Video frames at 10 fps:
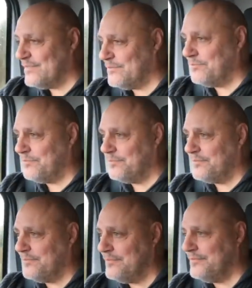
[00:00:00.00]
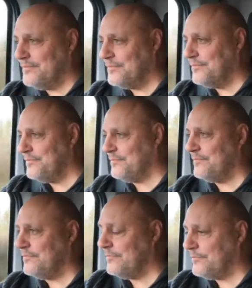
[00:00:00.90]

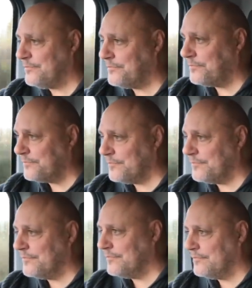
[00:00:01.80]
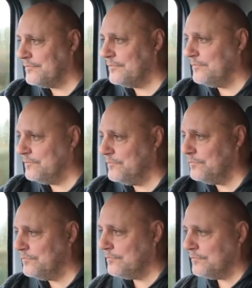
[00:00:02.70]

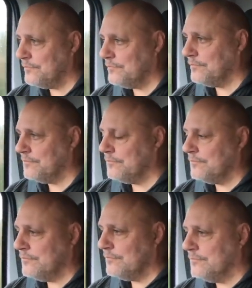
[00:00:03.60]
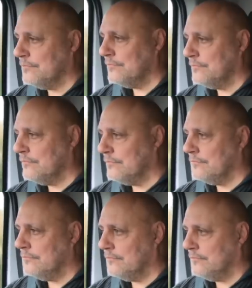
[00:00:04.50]

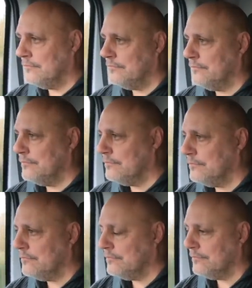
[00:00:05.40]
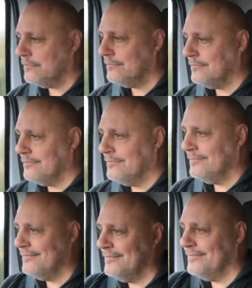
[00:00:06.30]

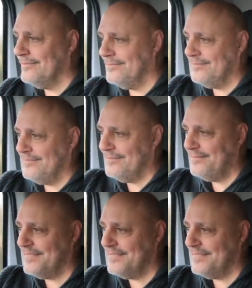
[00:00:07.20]
(silent)